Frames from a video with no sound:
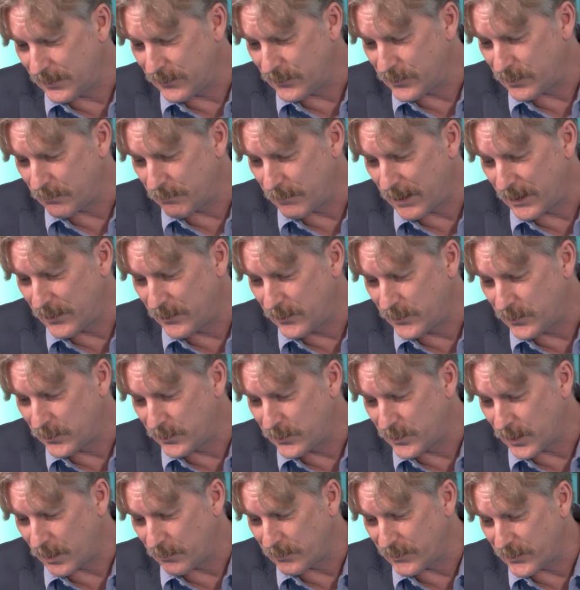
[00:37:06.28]
is it better to
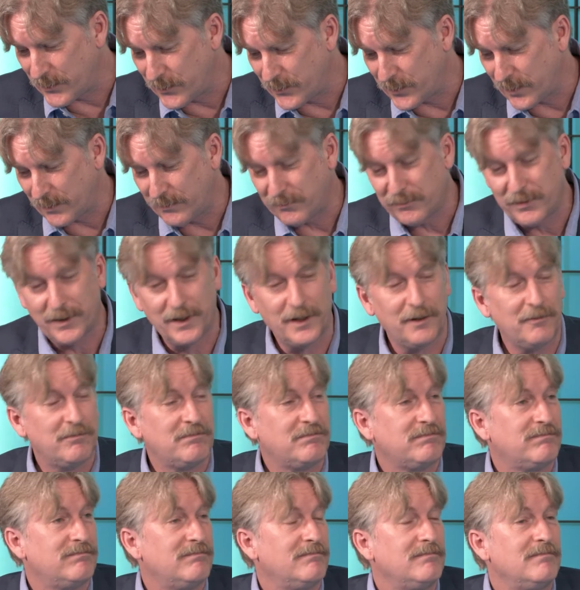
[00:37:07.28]
adopt the software
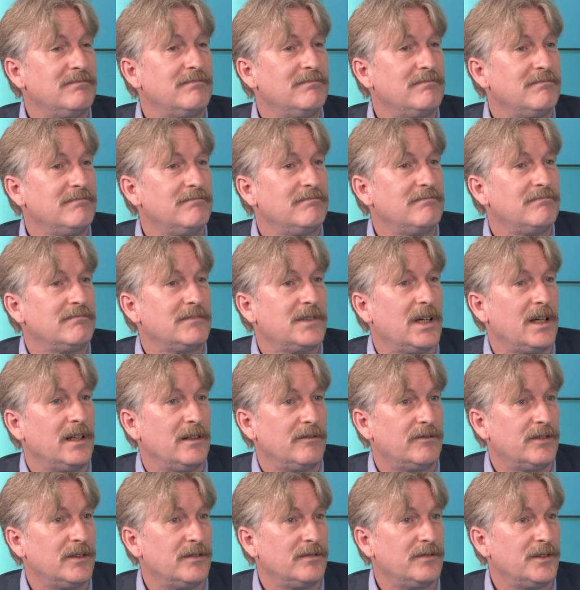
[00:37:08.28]

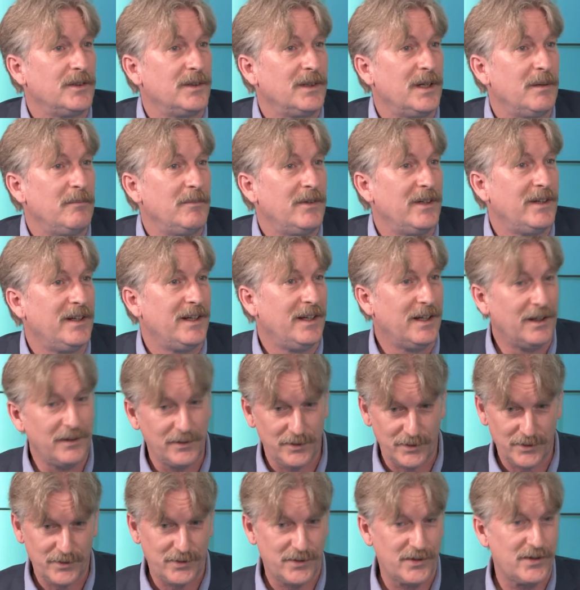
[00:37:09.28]
kind of for full MTD
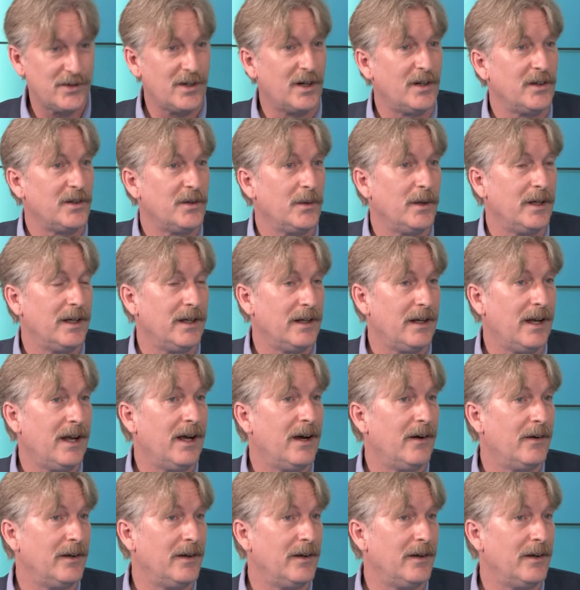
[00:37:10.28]
and just start doing it